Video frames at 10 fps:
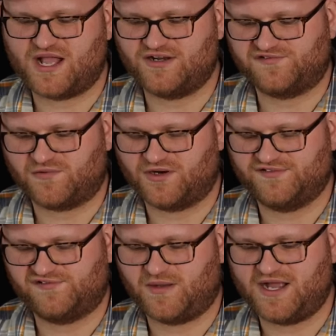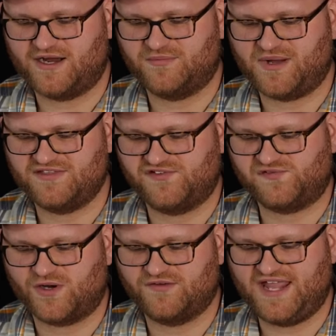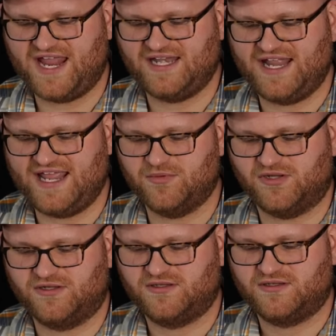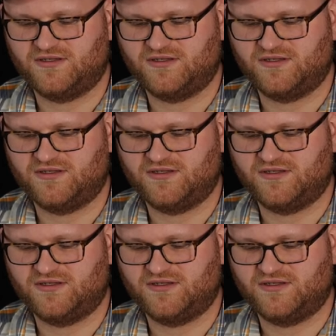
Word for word: the writers were inspired by the story of Cain and Abel.